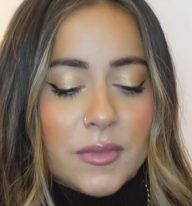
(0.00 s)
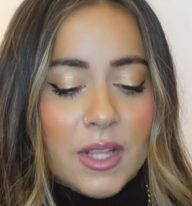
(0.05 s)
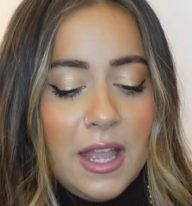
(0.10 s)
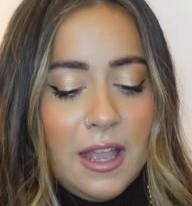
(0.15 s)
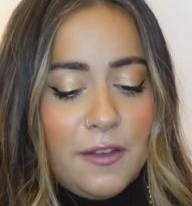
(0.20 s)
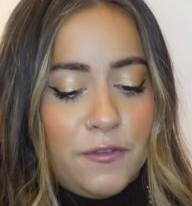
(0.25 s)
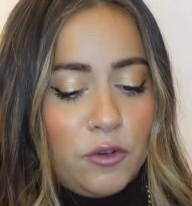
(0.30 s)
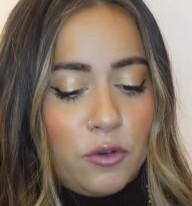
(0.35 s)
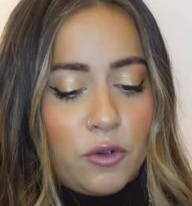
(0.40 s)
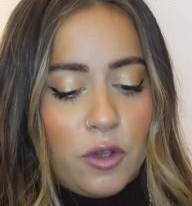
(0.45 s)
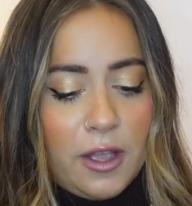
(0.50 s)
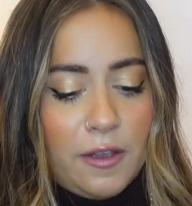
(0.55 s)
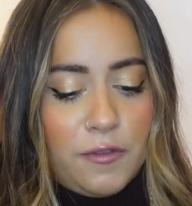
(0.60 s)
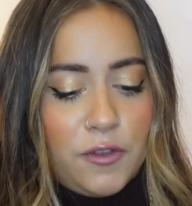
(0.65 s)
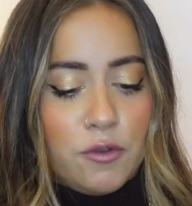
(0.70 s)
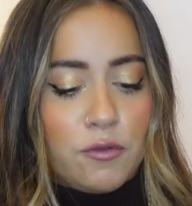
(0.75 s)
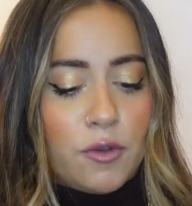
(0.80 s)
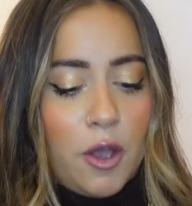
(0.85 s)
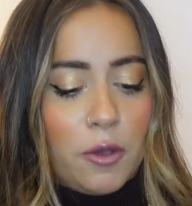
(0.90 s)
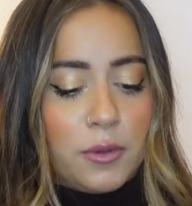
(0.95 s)
if
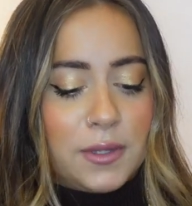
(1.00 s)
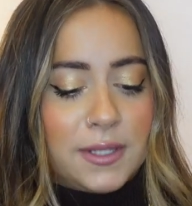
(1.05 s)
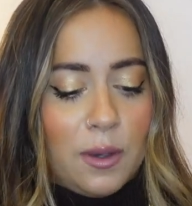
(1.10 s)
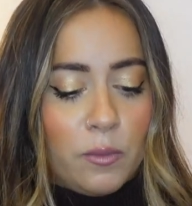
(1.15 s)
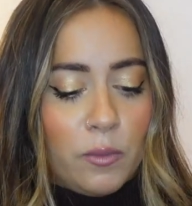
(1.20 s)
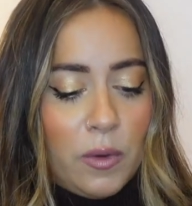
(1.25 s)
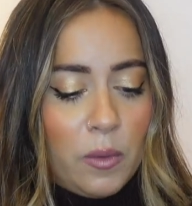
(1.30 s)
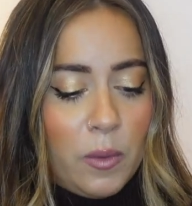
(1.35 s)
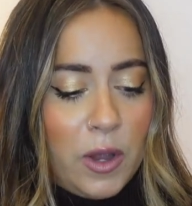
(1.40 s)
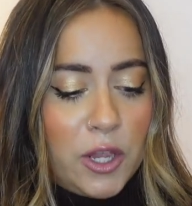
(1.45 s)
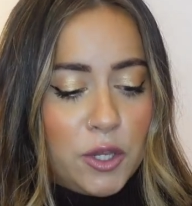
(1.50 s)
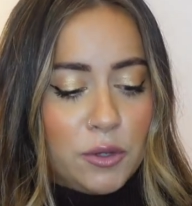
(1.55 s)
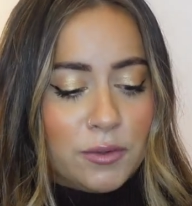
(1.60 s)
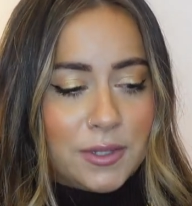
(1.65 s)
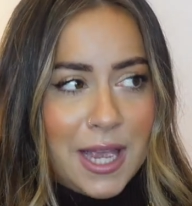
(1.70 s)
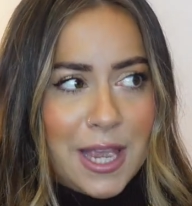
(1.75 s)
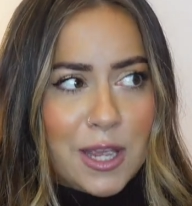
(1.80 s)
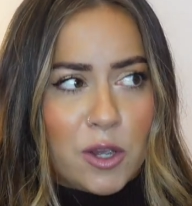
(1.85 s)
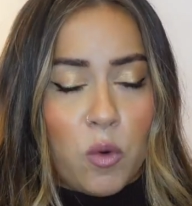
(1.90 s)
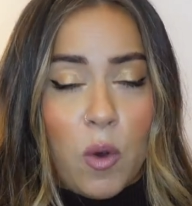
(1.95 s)
you go somewhere where you
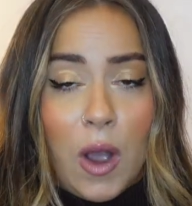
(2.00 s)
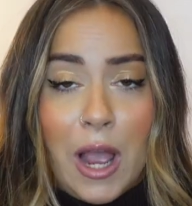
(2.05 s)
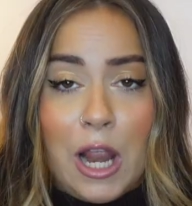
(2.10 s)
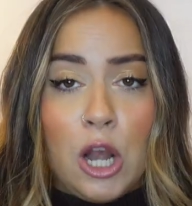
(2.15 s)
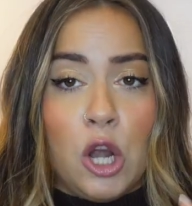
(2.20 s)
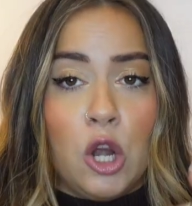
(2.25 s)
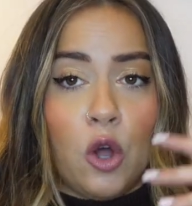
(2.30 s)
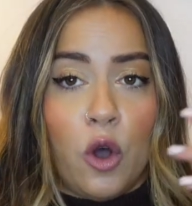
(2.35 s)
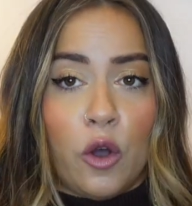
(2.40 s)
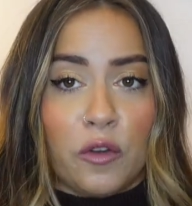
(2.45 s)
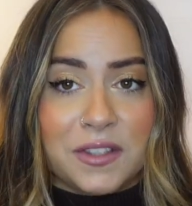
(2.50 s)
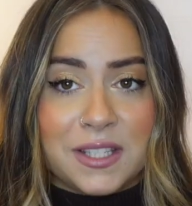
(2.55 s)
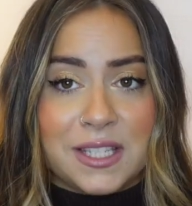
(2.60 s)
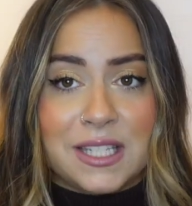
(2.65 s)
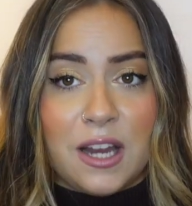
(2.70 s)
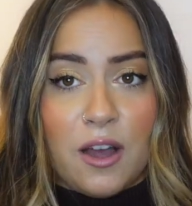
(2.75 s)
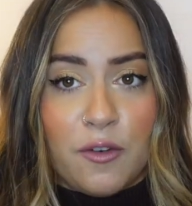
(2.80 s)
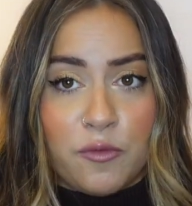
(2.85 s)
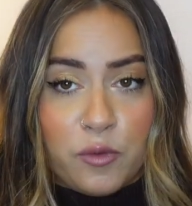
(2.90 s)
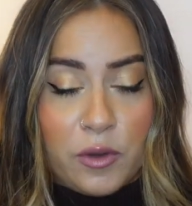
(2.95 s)
take quite a lot of
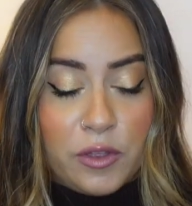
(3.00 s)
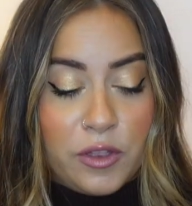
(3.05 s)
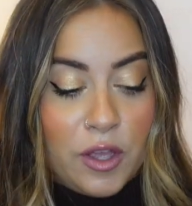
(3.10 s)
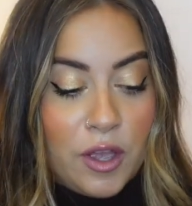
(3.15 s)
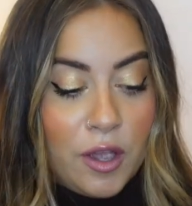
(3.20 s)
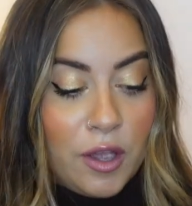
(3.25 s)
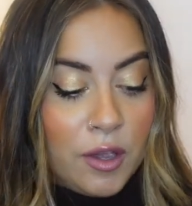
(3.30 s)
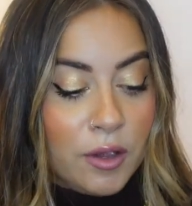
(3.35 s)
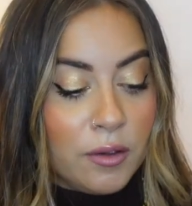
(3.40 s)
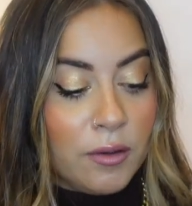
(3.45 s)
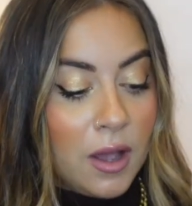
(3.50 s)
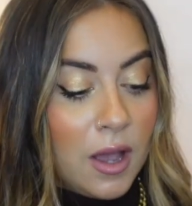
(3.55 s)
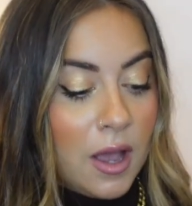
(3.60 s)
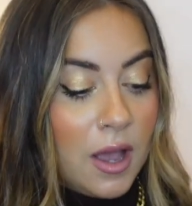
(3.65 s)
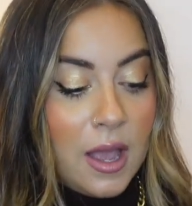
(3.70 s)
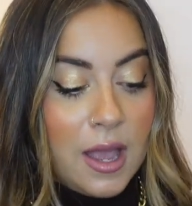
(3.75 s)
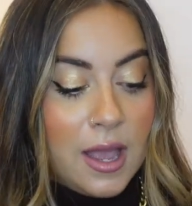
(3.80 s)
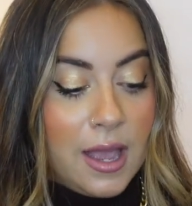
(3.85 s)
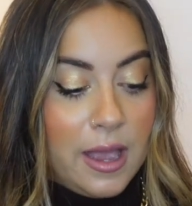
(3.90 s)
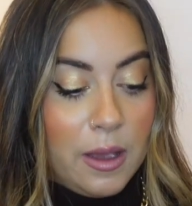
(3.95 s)
stuff with you,
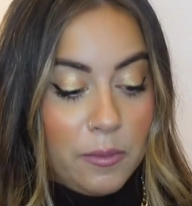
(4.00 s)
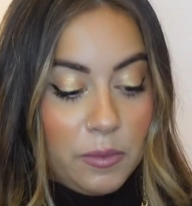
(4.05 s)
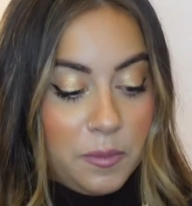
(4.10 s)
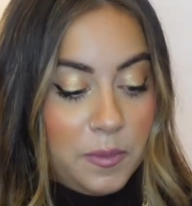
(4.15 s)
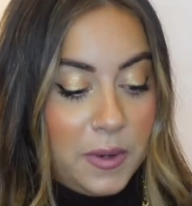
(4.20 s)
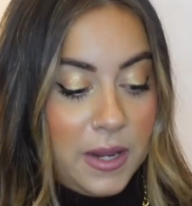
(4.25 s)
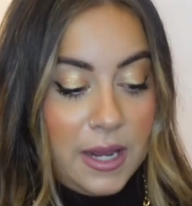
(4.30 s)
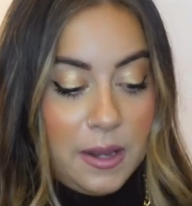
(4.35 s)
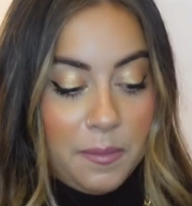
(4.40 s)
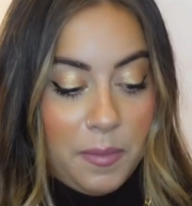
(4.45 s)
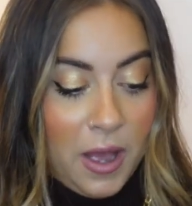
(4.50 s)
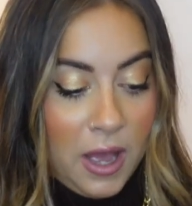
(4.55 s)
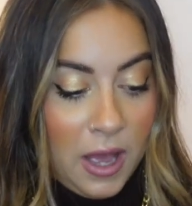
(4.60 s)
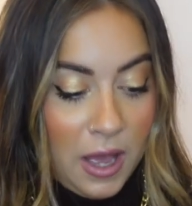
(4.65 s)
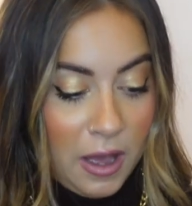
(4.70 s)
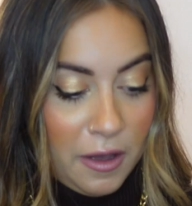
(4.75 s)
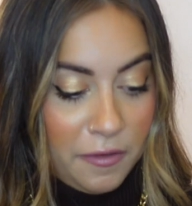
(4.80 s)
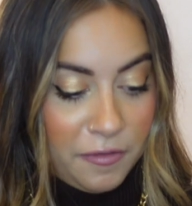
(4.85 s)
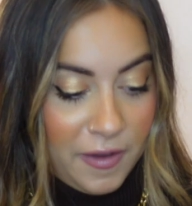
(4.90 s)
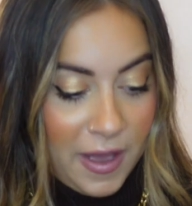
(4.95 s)
it would be
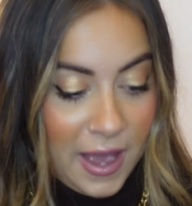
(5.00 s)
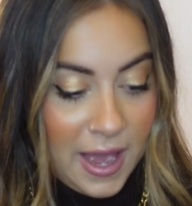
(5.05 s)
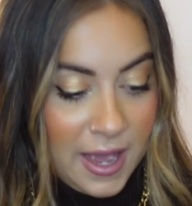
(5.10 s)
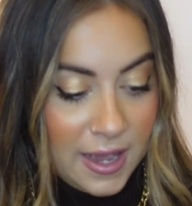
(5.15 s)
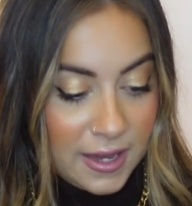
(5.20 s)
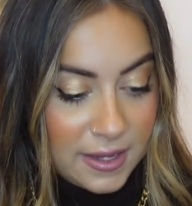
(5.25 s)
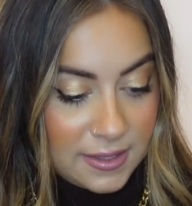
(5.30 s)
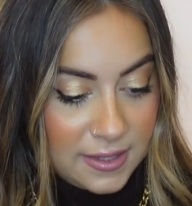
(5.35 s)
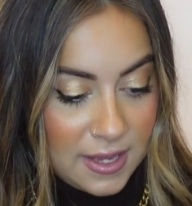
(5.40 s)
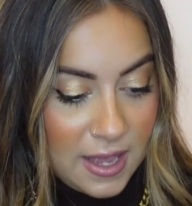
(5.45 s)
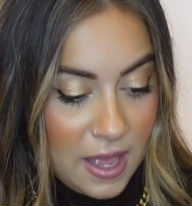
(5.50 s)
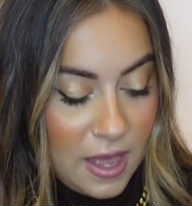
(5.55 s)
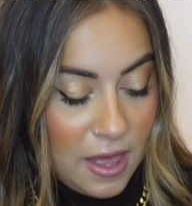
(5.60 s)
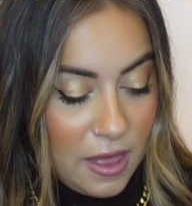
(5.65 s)
perfect.